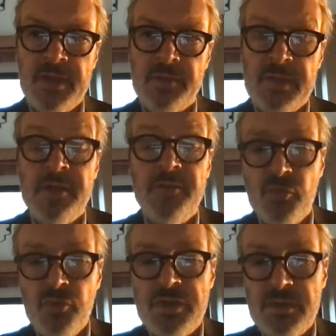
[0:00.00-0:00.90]
in a
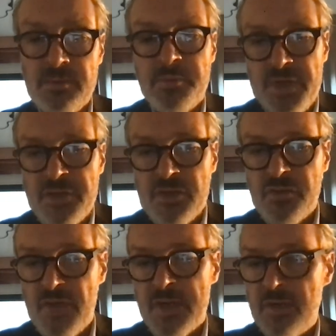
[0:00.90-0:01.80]
40-patient
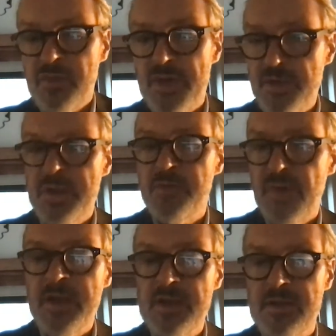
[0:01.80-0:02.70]
trial to actually
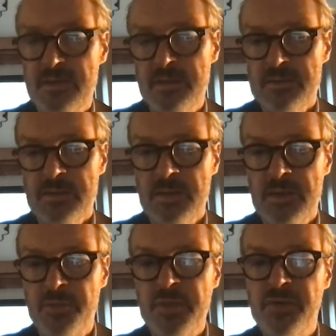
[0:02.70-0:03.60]
find
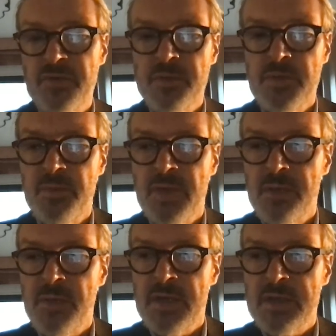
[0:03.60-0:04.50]
a pre-treatment
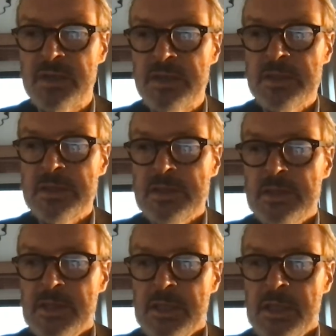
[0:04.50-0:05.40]
biomarker.
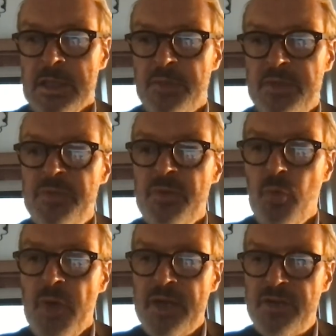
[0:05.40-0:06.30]
But if we
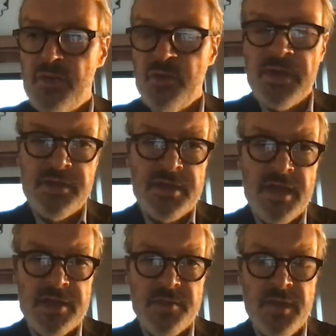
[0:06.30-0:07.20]
were to, then the
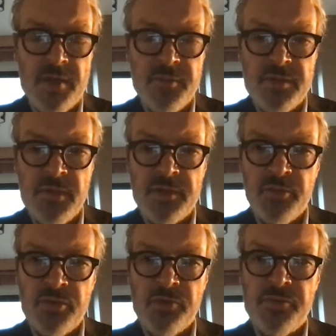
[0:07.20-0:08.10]
next step, in my
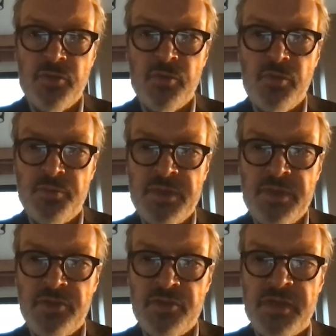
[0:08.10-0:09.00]
point of view, would
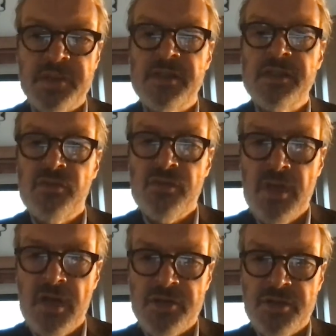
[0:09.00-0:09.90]
be to test this on a
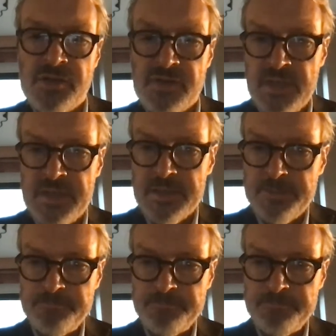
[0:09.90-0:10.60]
larger scale.